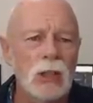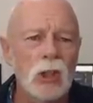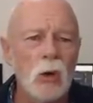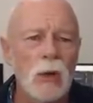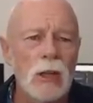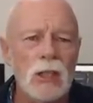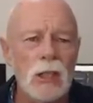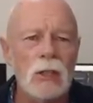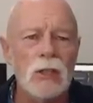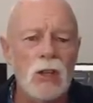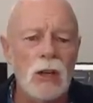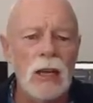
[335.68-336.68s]
sure the
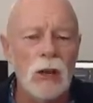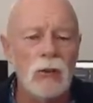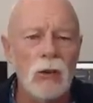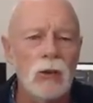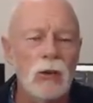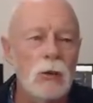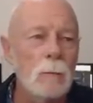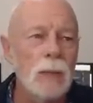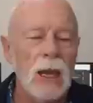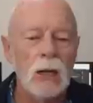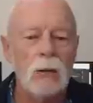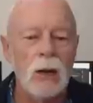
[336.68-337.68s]
signal is going to get through to
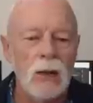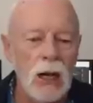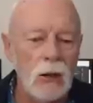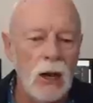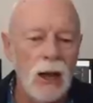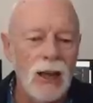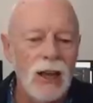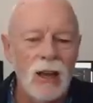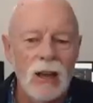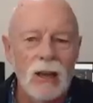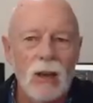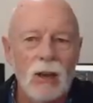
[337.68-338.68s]
anyone in the area.
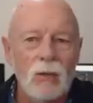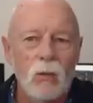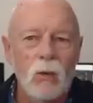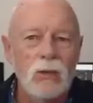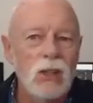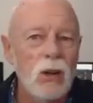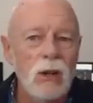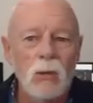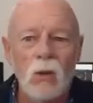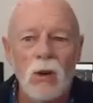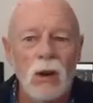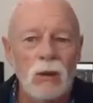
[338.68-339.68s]
It's not going to
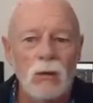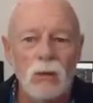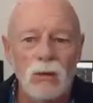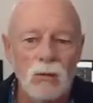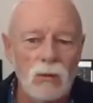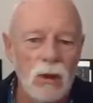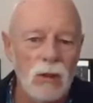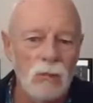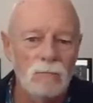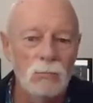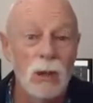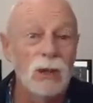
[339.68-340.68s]
work with
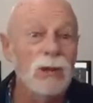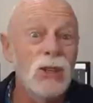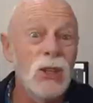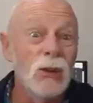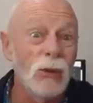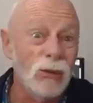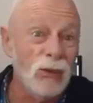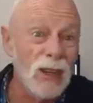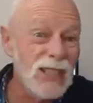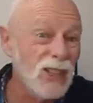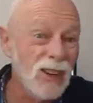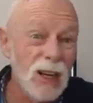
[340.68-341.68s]
Bluetooth.
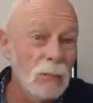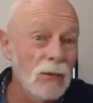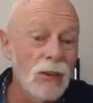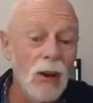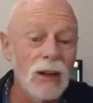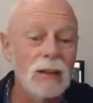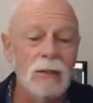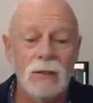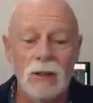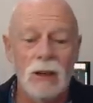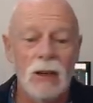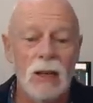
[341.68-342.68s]
It's not going to provide
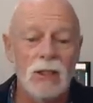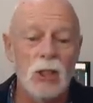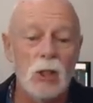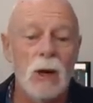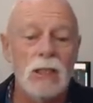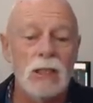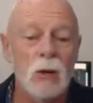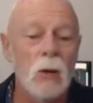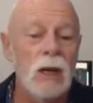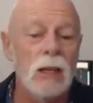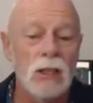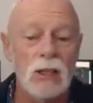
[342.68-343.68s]
a situational
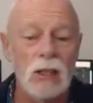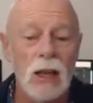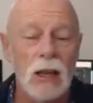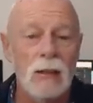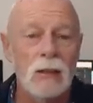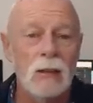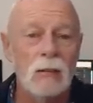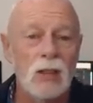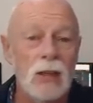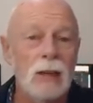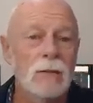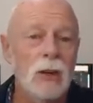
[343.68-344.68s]
awareness and
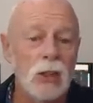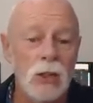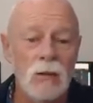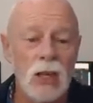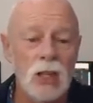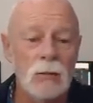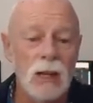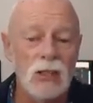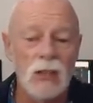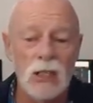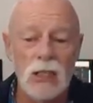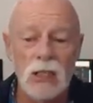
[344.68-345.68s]
deconfliction of the airspace.
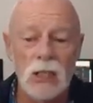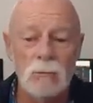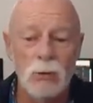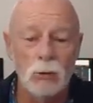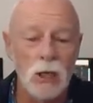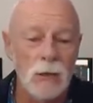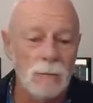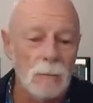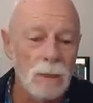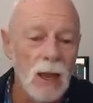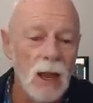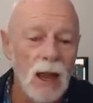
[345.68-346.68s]
So this is just bullshit.
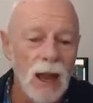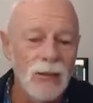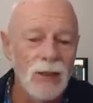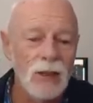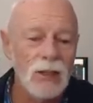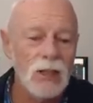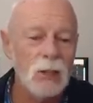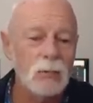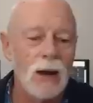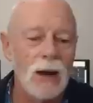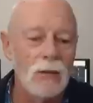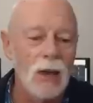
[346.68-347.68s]
And then this is
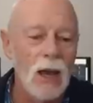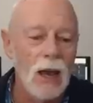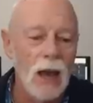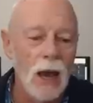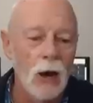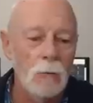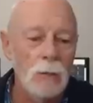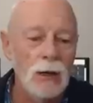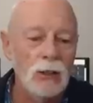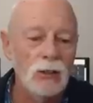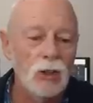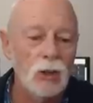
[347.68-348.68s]
what I love.
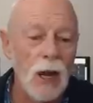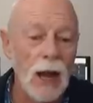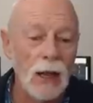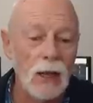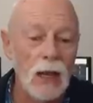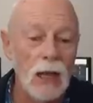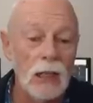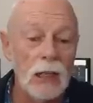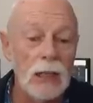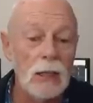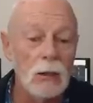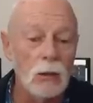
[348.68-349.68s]
Helping track
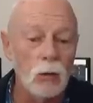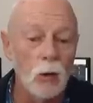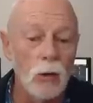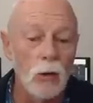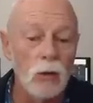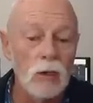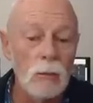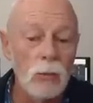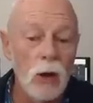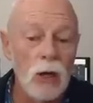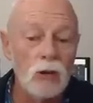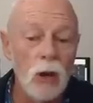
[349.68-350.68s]
illegal or
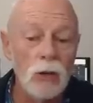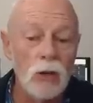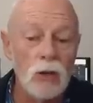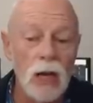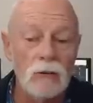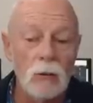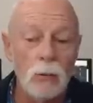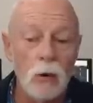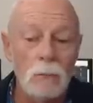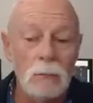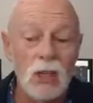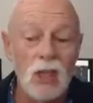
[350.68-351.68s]
non-compliant drone use and
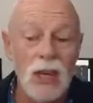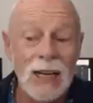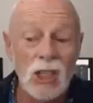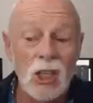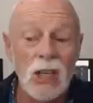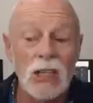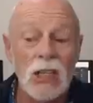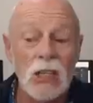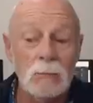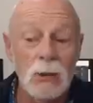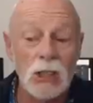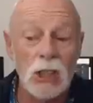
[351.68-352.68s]
report potentially
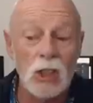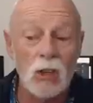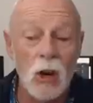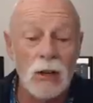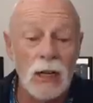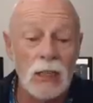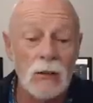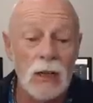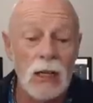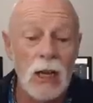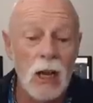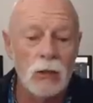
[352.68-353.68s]
suspicious drone
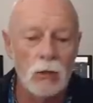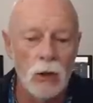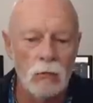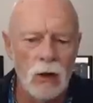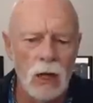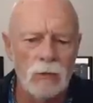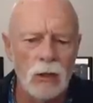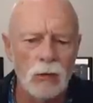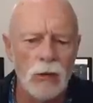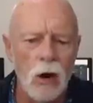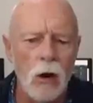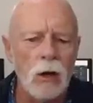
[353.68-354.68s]
activity to the relevant
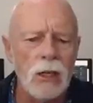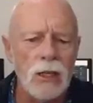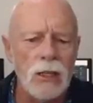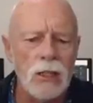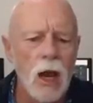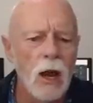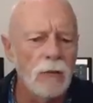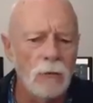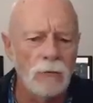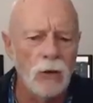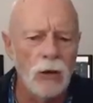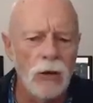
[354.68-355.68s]
authorities for
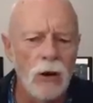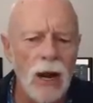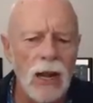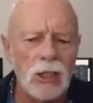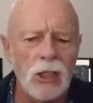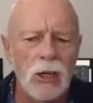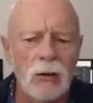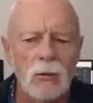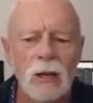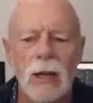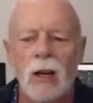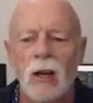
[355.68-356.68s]
further action.
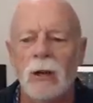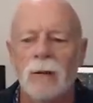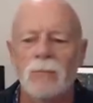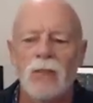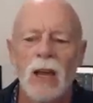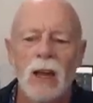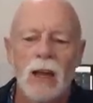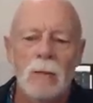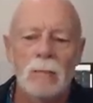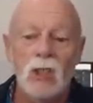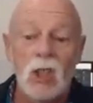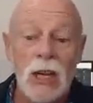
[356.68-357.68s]
Well, hang on a minute.
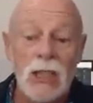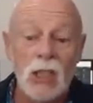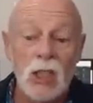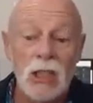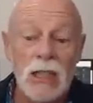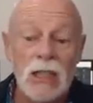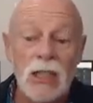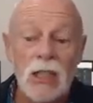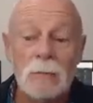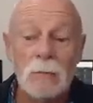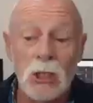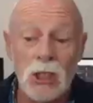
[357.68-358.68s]
Potentially
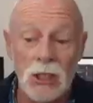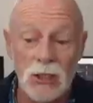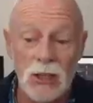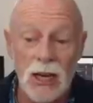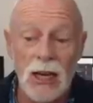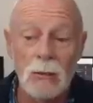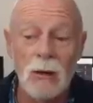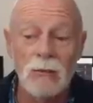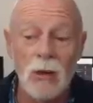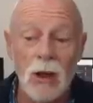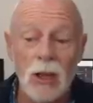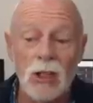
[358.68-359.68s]
suspicious. Anyone
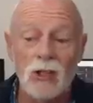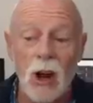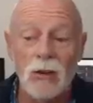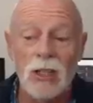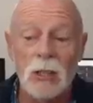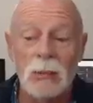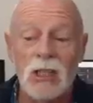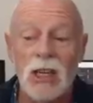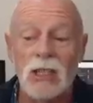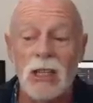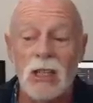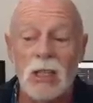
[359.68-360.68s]
flying a drone is
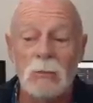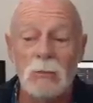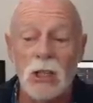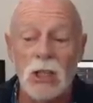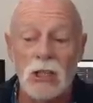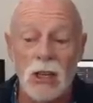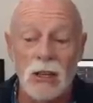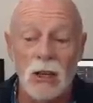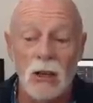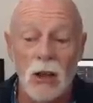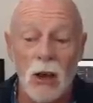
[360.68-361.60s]
potentially suspicious in the